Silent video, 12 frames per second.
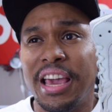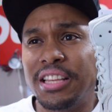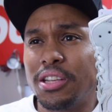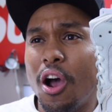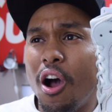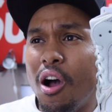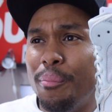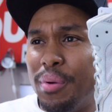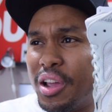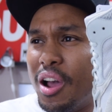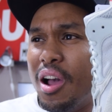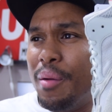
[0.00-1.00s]
It's all
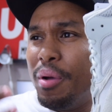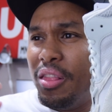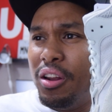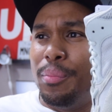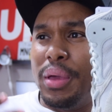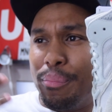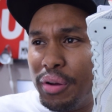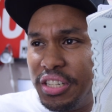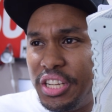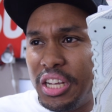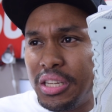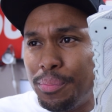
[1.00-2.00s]
become a little bit
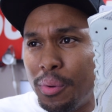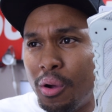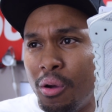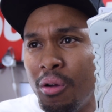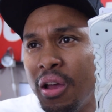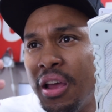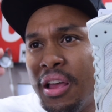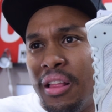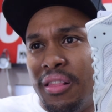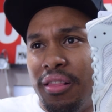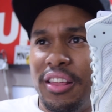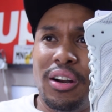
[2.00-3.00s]
predictable,
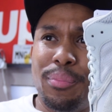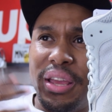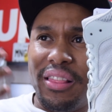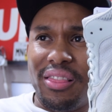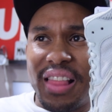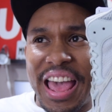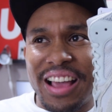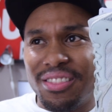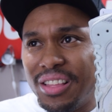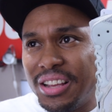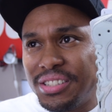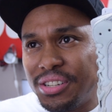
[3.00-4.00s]
a little bit
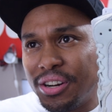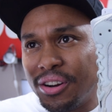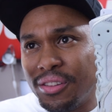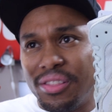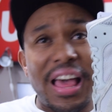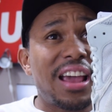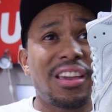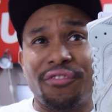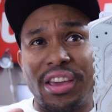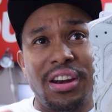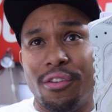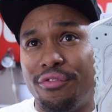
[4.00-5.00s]
lackluster, lack of
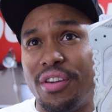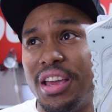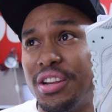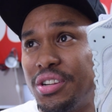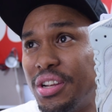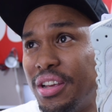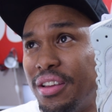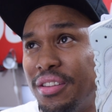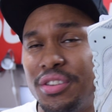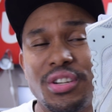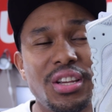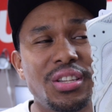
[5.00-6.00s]
innovation.
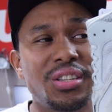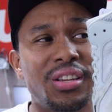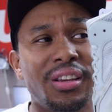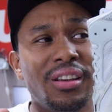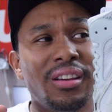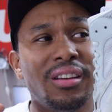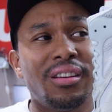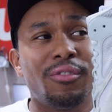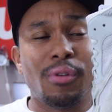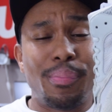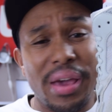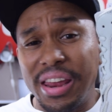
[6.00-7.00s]
It's just
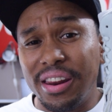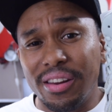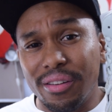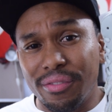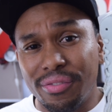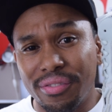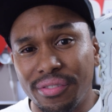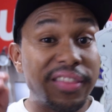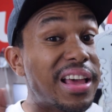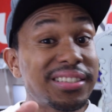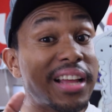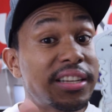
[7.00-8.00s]
repetitive. And
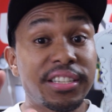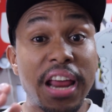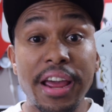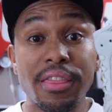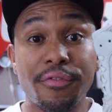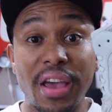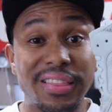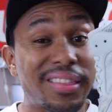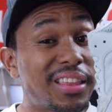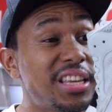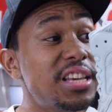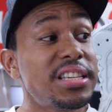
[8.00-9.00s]
that's not denying the fact that
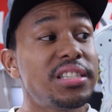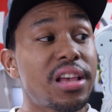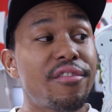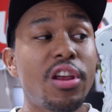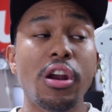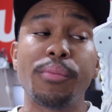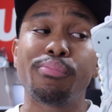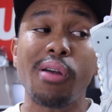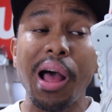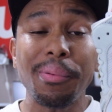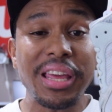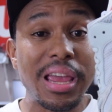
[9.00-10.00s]
the Yeezy 700
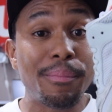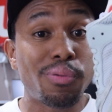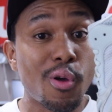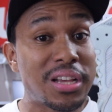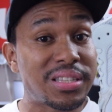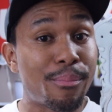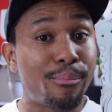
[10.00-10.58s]
probably employs the